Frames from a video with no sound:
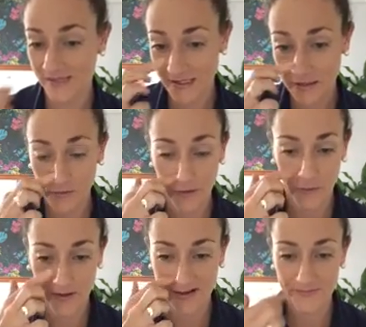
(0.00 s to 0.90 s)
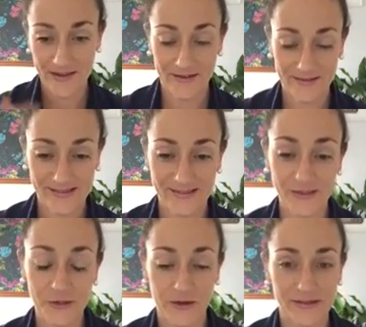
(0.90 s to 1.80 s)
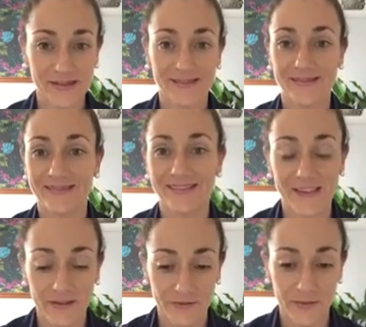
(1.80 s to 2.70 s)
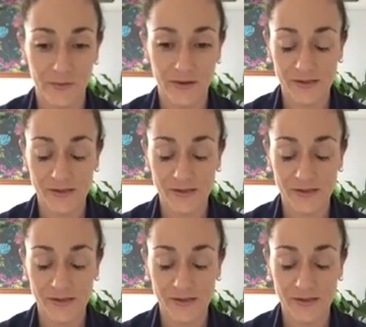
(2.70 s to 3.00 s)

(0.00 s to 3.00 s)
still going up there and trying to give them my